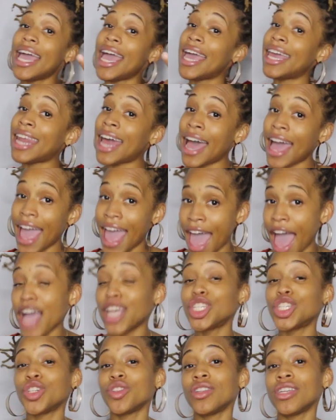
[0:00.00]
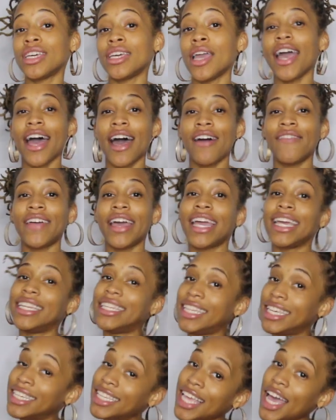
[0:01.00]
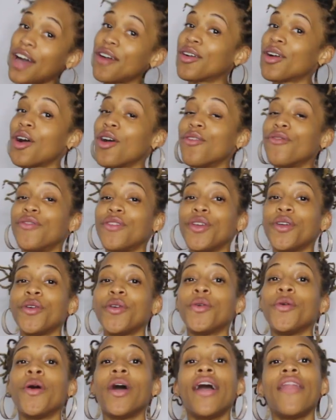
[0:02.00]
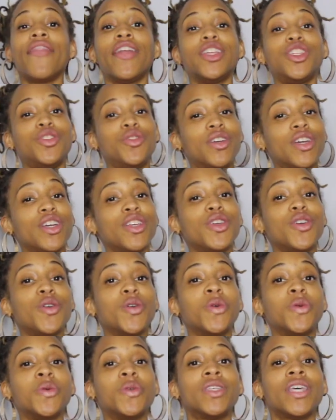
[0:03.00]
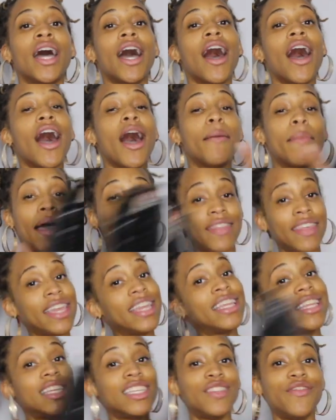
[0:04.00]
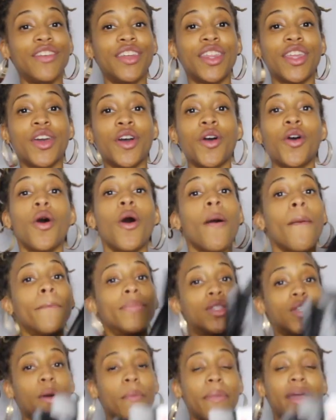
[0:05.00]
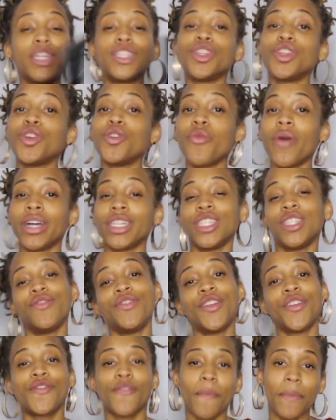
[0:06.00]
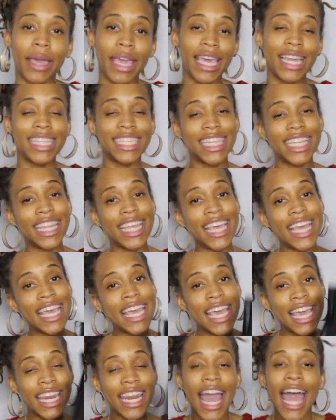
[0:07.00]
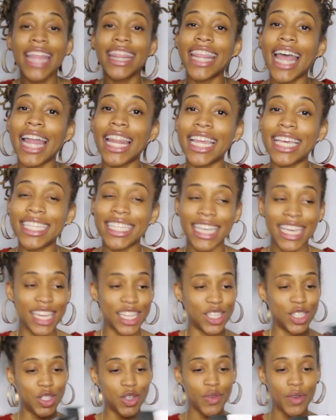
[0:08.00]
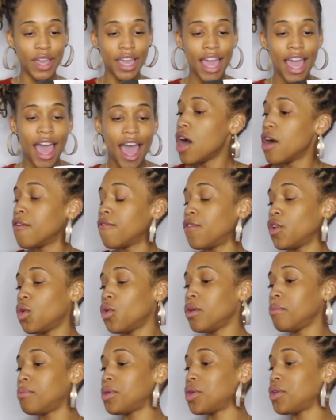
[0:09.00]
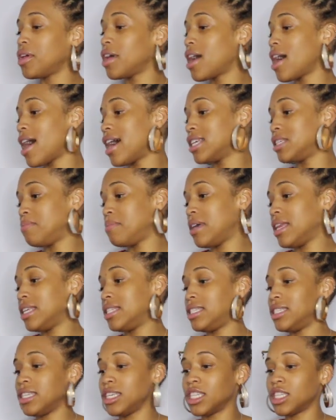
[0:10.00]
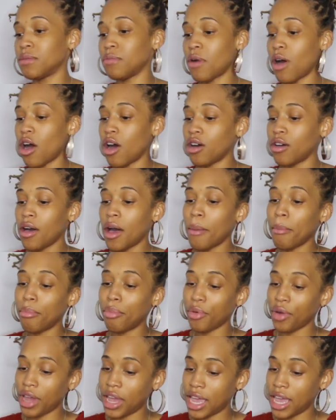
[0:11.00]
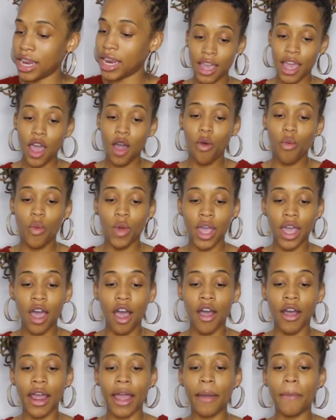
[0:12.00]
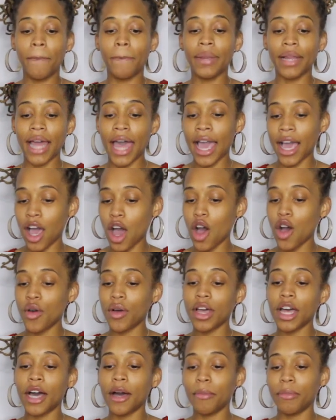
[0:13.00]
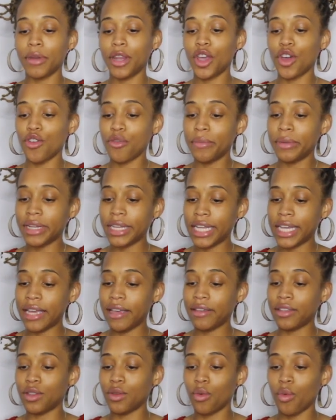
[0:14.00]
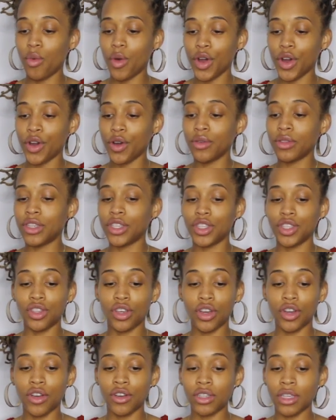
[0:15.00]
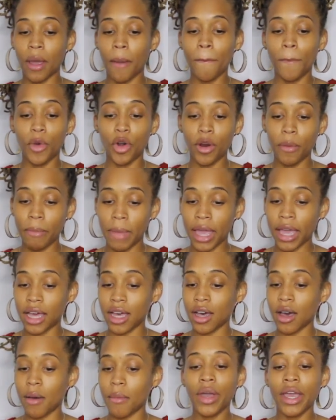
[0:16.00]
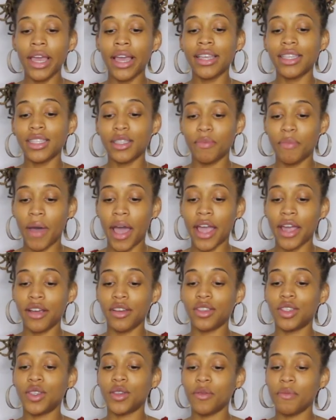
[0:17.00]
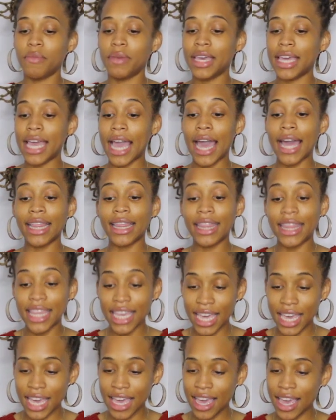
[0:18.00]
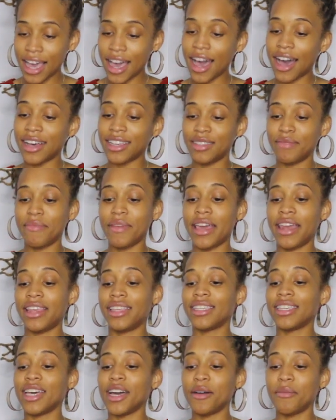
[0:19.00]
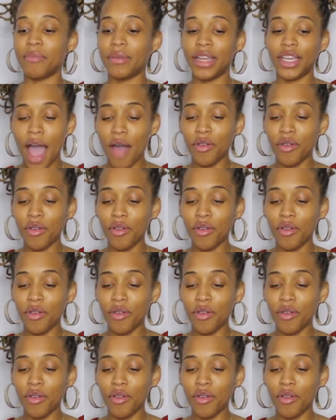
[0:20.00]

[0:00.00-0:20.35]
And I actually have a discount code for you that you can use at the end of this video. So make sure you watch this video from beginning to the end. Now let's get into it. Fluid Beauty Cosmetics is a small brand. We are a black-owned company who believes the world deserves more makeup. We inspire to be the cosmetics company.